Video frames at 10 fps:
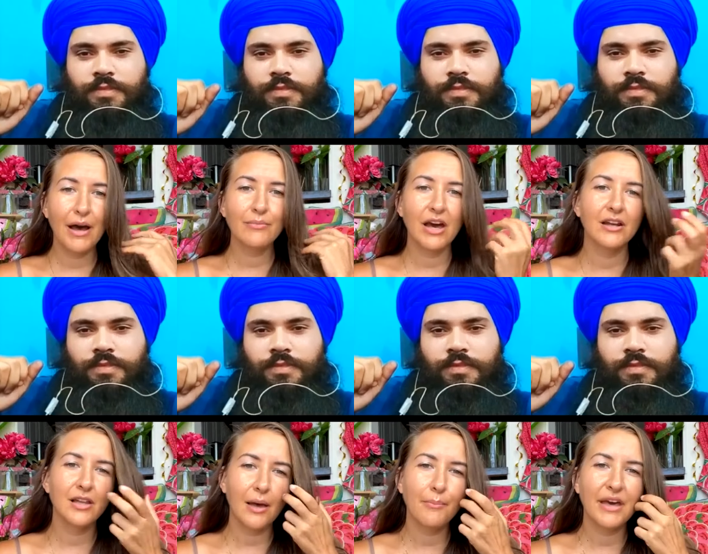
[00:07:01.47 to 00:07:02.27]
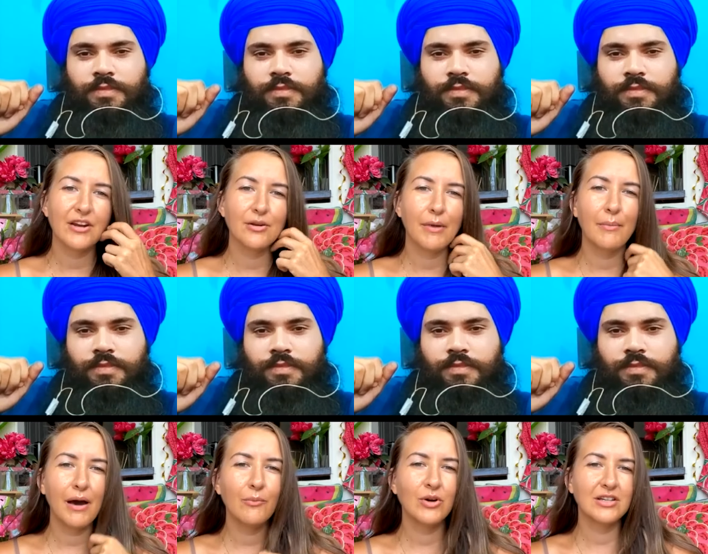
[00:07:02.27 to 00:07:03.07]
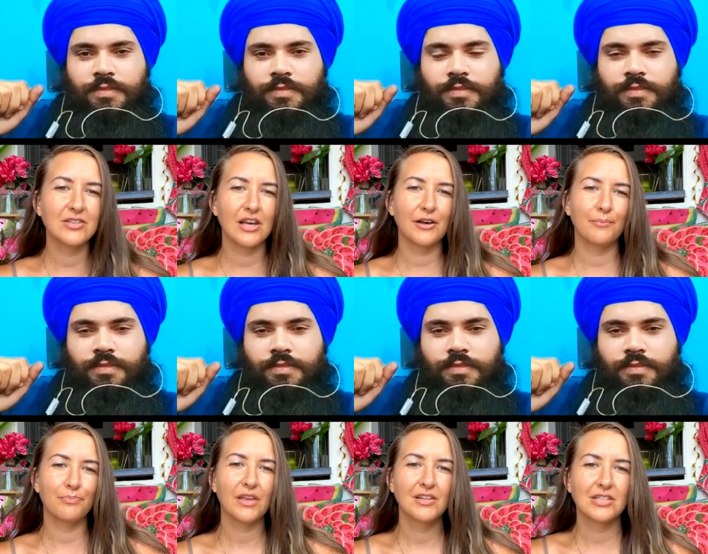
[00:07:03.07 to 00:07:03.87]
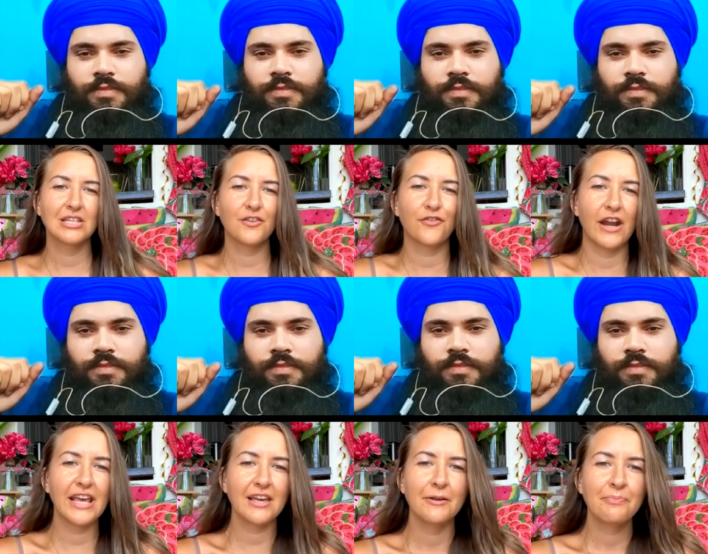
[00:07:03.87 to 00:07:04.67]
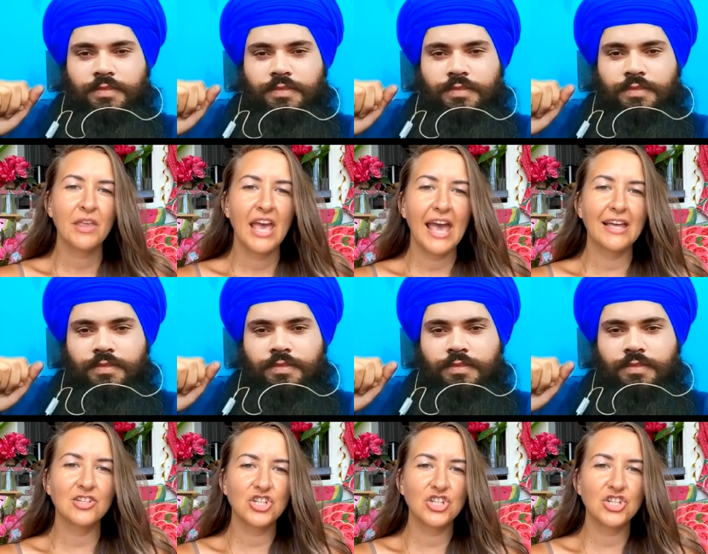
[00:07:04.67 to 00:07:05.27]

Speaker 1: mom got a lot better. My mom was um, schizophrenic, and